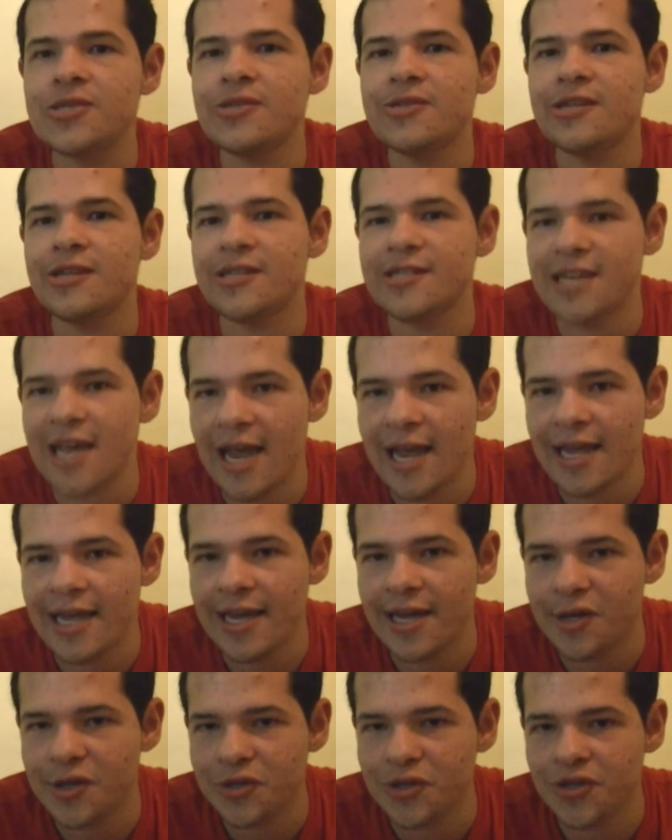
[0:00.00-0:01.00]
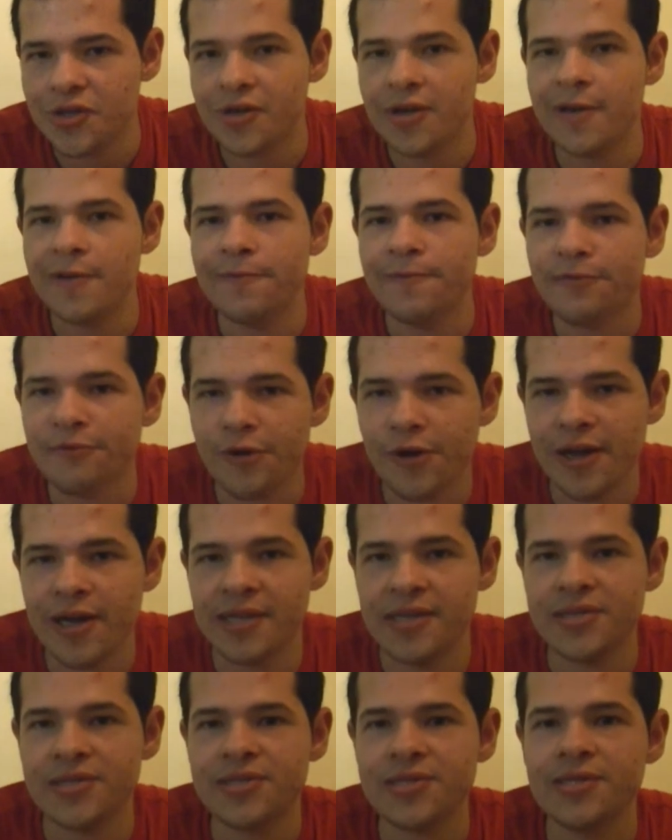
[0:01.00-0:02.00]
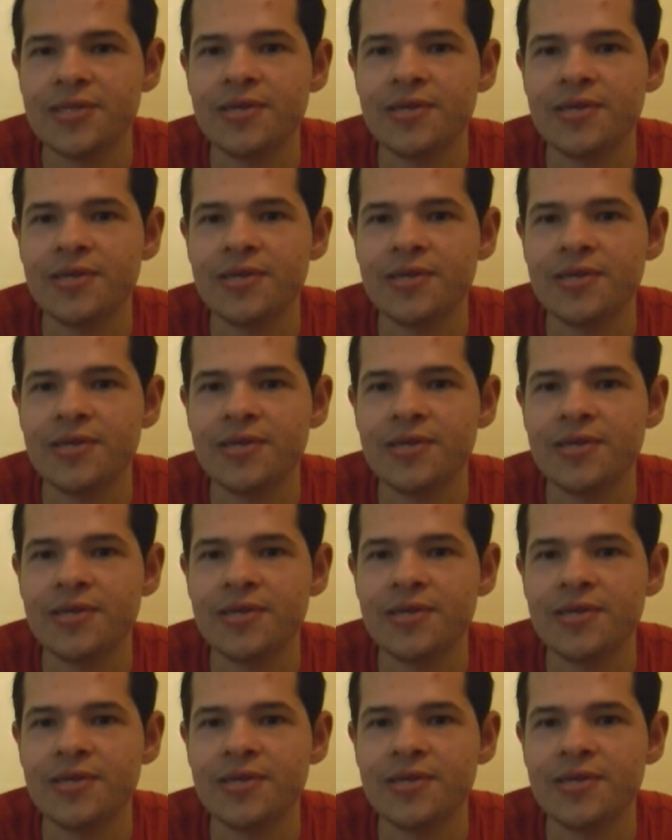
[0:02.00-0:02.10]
the Tank Engine and Friends.